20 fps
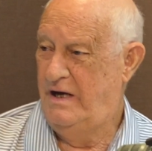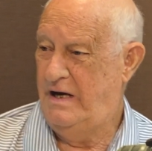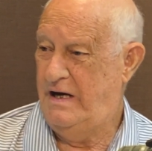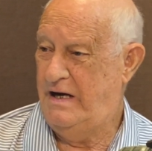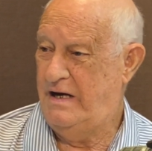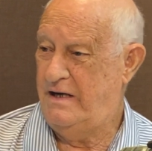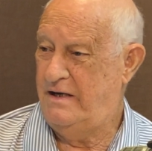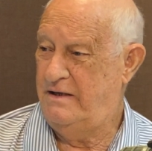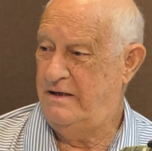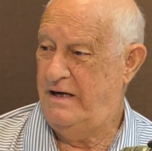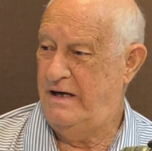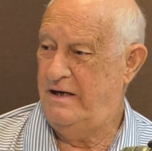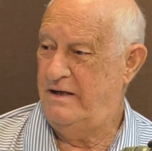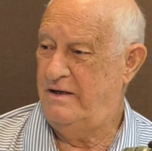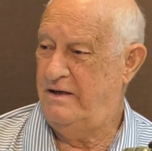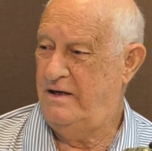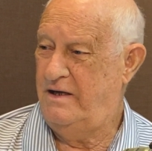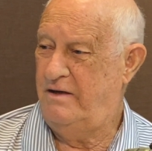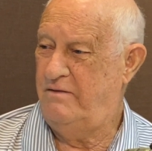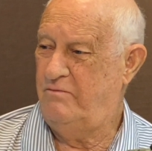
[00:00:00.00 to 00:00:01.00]
And
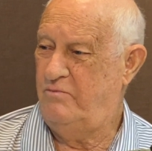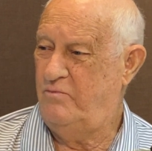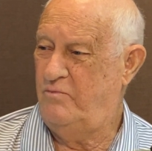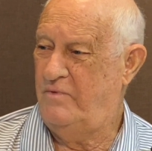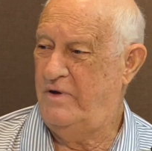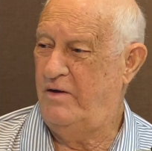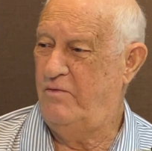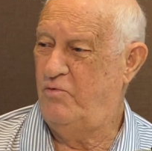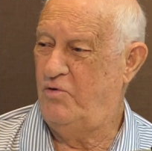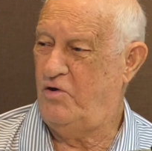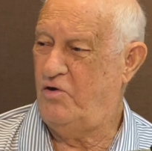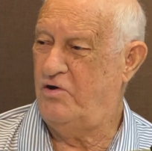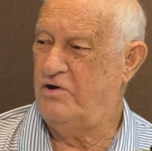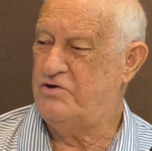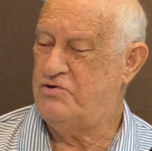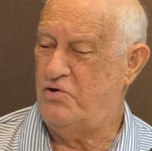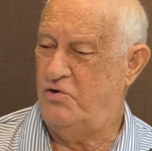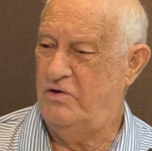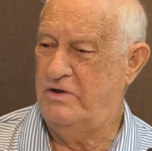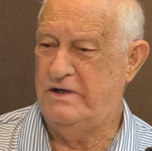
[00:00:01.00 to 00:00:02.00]
they were going to
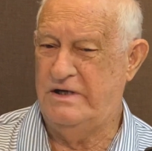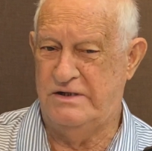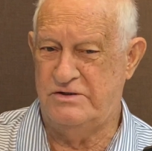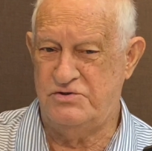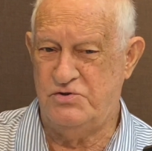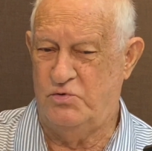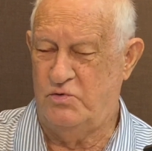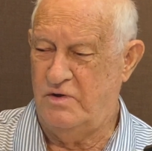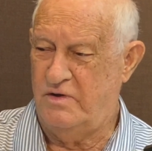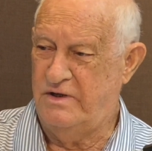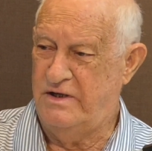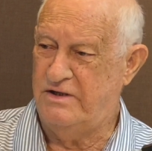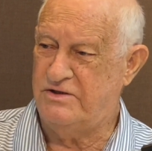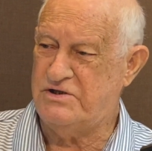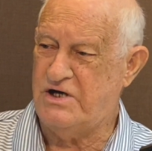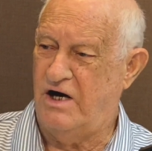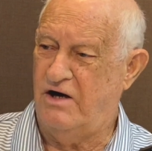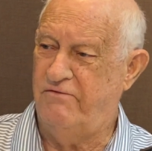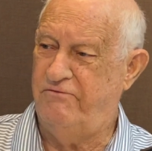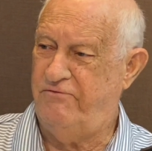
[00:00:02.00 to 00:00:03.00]
turn it into an
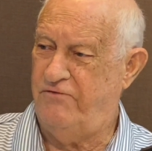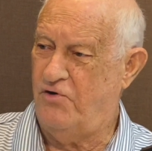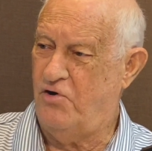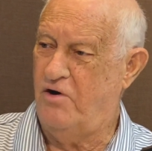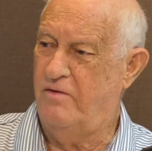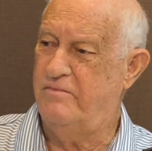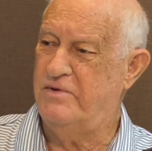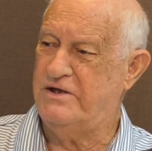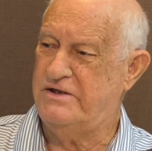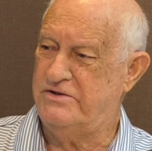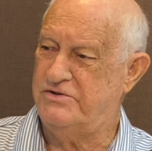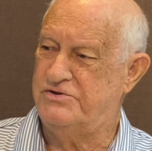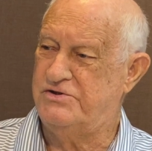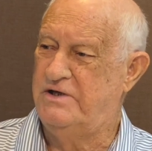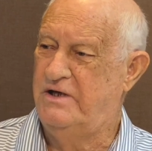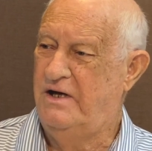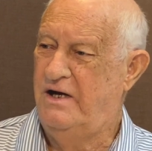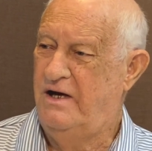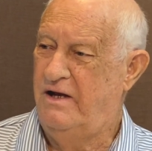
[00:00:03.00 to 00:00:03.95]
entire farm because